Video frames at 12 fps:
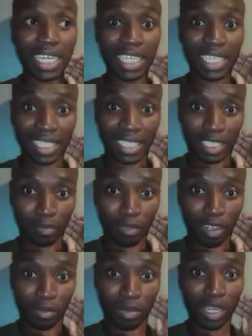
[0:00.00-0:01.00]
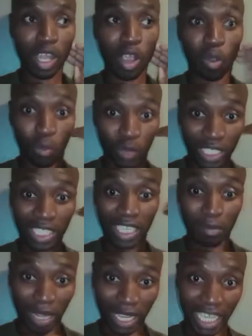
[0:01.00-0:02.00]
in Zimbabwe, which the
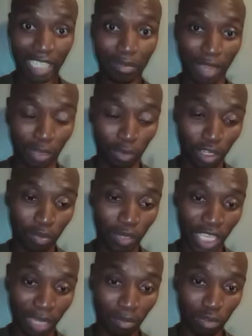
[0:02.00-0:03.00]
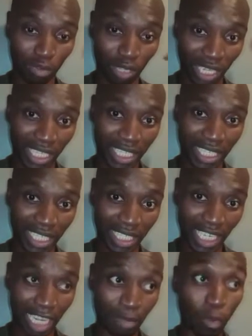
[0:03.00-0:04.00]
market might not be able to read in time,